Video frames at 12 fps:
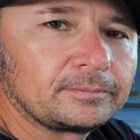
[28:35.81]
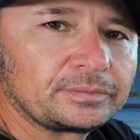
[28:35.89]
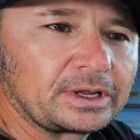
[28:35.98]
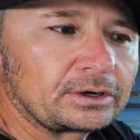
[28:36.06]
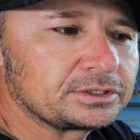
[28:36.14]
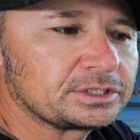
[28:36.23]

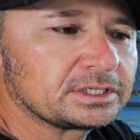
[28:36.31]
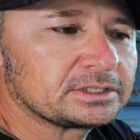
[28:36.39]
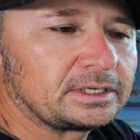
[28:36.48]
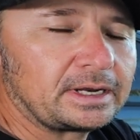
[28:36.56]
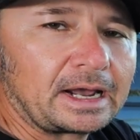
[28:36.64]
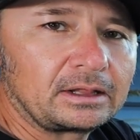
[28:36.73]
They're
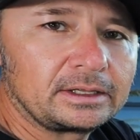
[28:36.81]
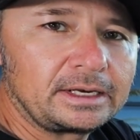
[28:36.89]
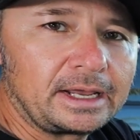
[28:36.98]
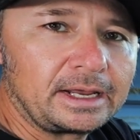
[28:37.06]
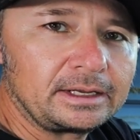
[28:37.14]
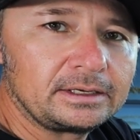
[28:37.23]
just an Allen
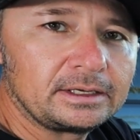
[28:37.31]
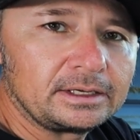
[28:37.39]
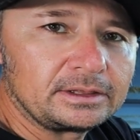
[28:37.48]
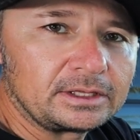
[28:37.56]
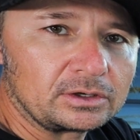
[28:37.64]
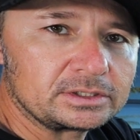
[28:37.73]
head.
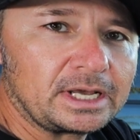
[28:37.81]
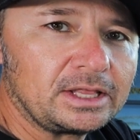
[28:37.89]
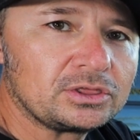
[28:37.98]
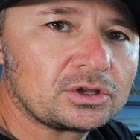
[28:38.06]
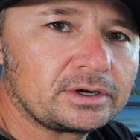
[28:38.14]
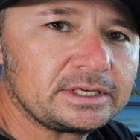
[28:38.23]
They're
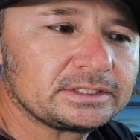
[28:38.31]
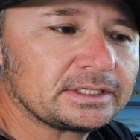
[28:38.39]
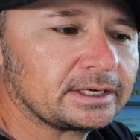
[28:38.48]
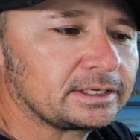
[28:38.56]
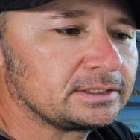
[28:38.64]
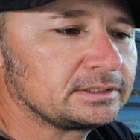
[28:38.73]
10 30
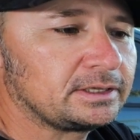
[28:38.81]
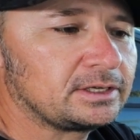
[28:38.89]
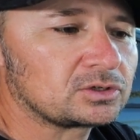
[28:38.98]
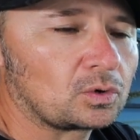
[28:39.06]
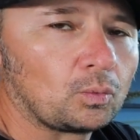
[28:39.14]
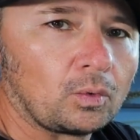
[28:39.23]
seconds, and
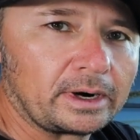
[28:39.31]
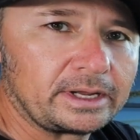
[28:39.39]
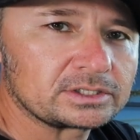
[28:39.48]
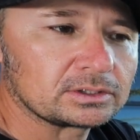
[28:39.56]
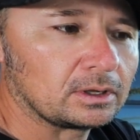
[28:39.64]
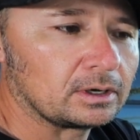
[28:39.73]
these are one
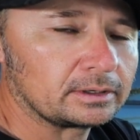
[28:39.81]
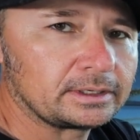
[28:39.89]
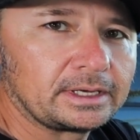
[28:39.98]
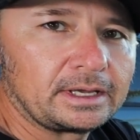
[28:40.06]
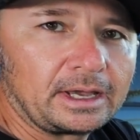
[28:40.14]
inch long.